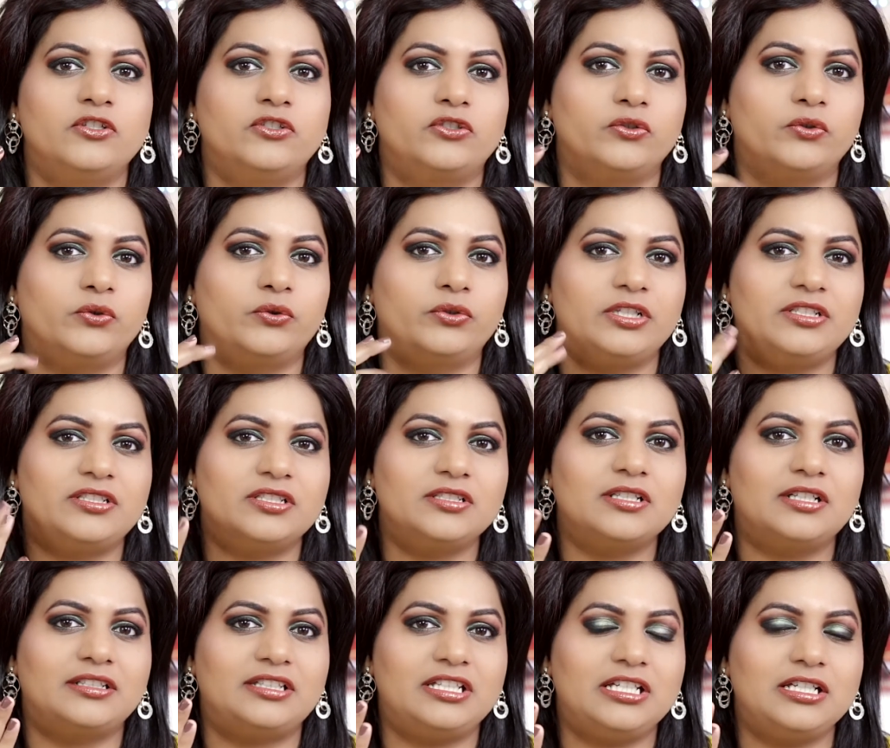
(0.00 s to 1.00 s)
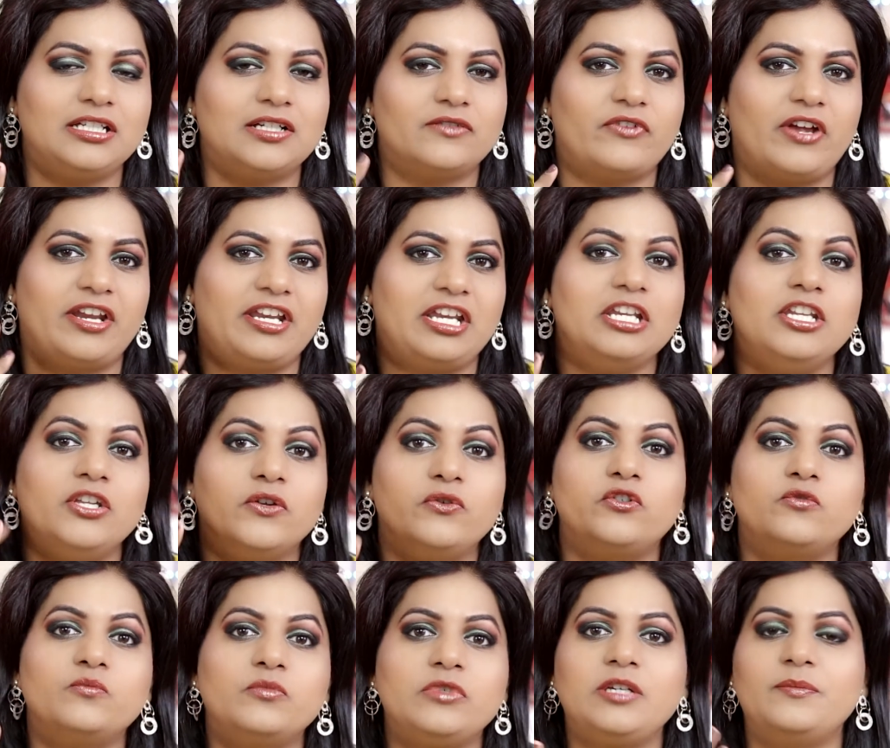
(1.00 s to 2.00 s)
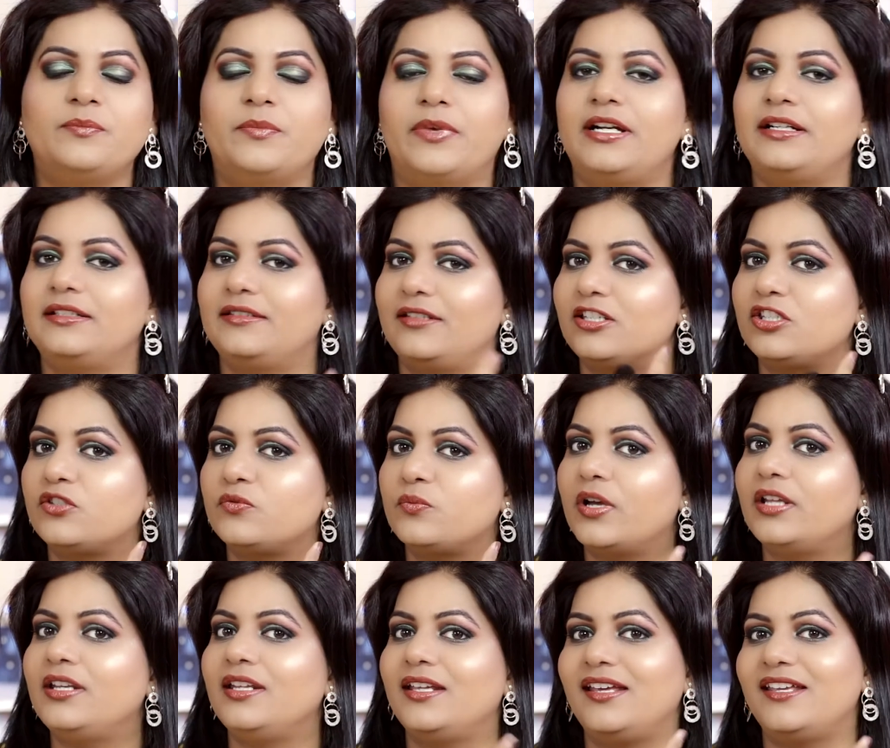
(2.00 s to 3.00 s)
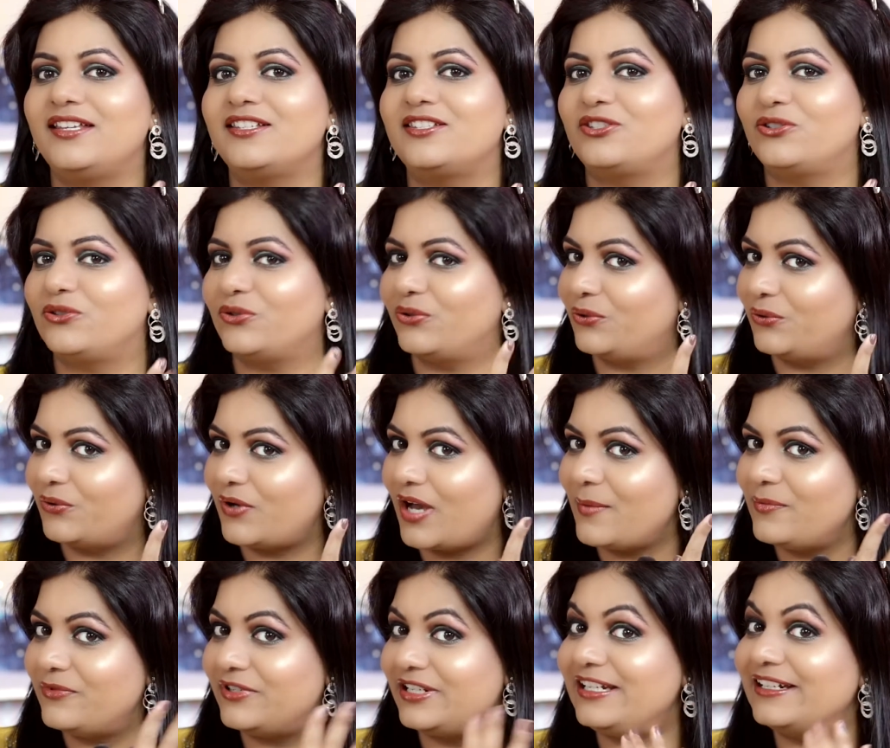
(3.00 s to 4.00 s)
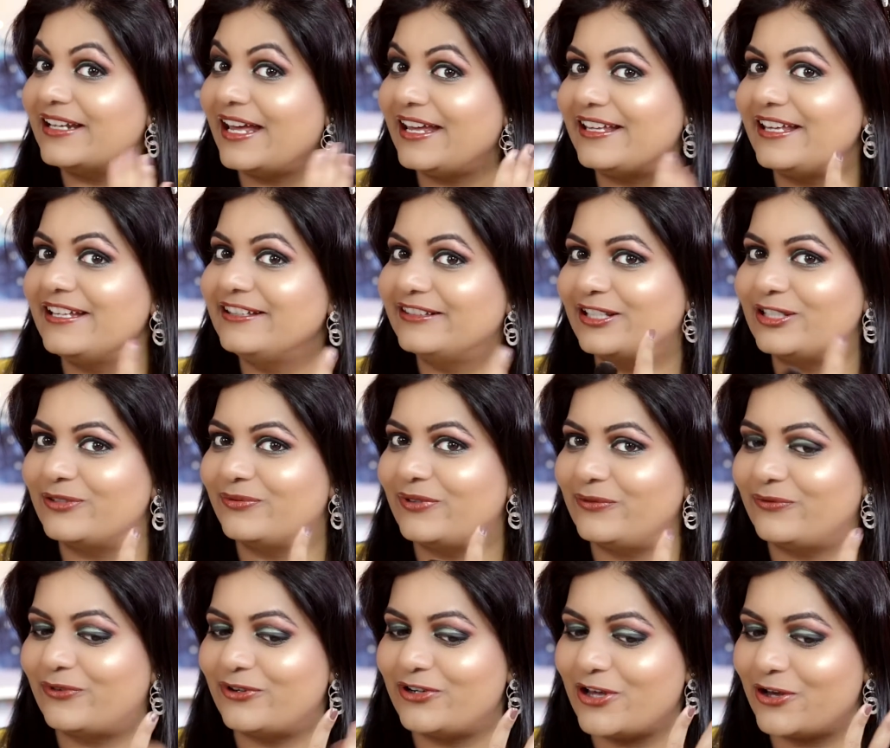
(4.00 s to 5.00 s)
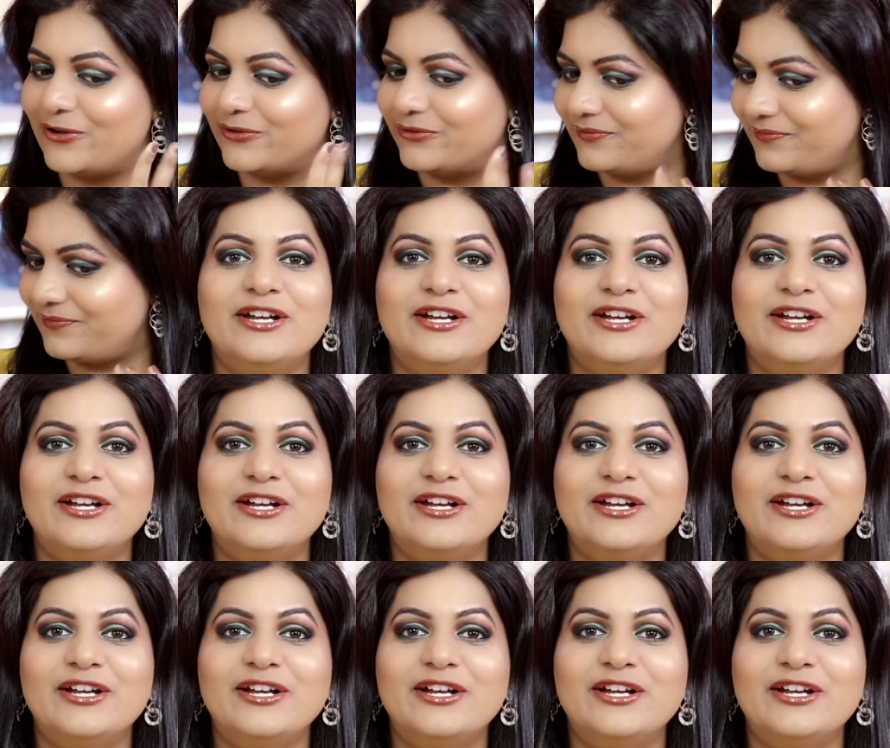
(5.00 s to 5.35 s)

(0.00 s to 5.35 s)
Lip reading: So this is nothing very new to me, but this one is, so I'm really liking this one for now.